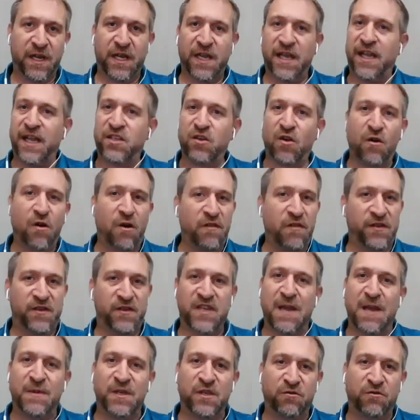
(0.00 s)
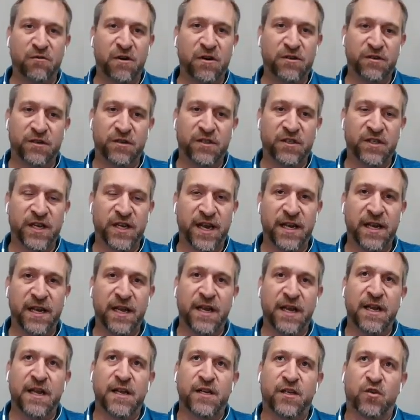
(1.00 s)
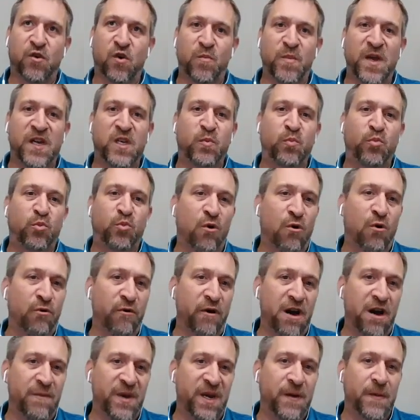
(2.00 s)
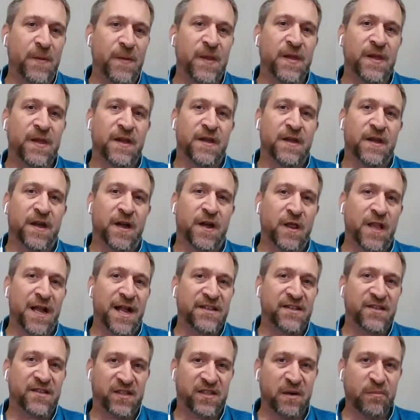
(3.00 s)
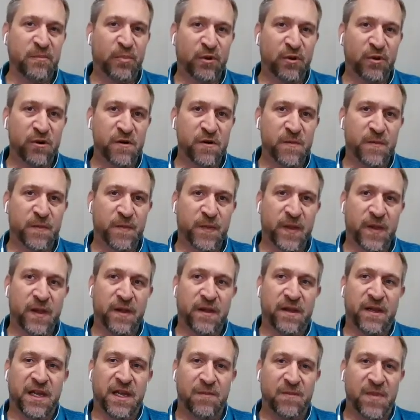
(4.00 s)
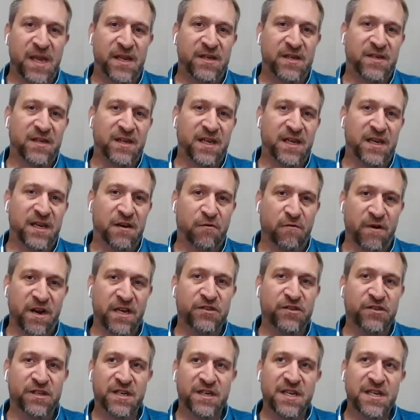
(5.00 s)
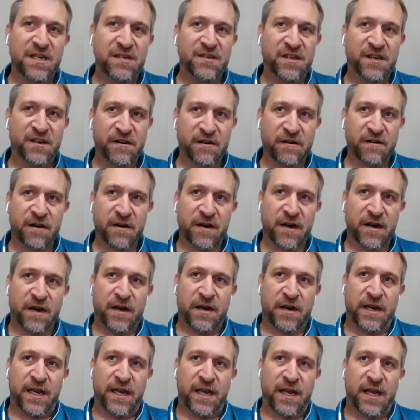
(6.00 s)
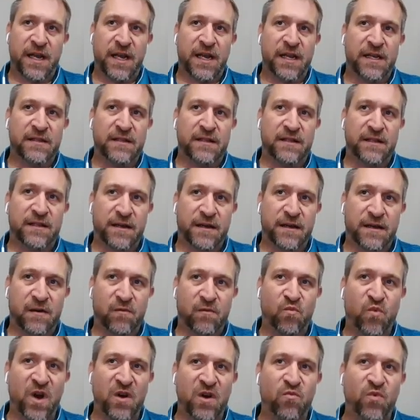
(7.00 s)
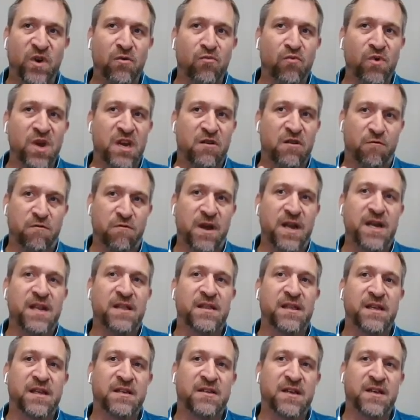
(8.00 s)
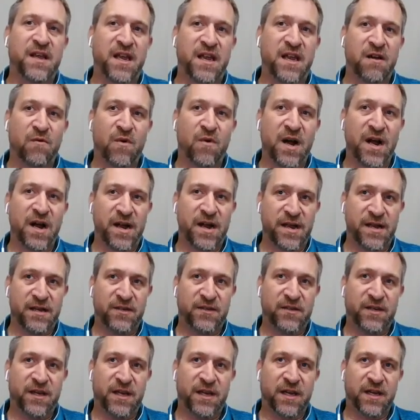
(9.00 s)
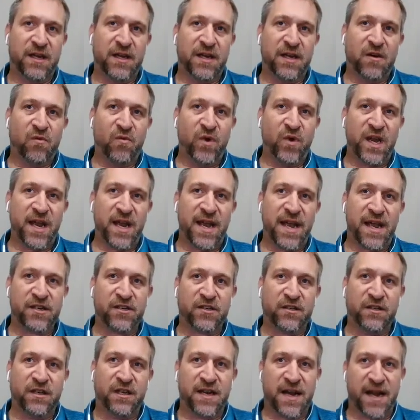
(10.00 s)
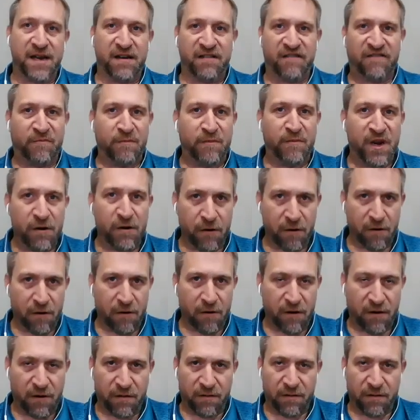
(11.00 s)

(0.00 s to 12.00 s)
it's all the same instruction set. So it makes programming a lot simpler. It makes integration easier. And when we recreated these AOIs, we actually kind of mirrored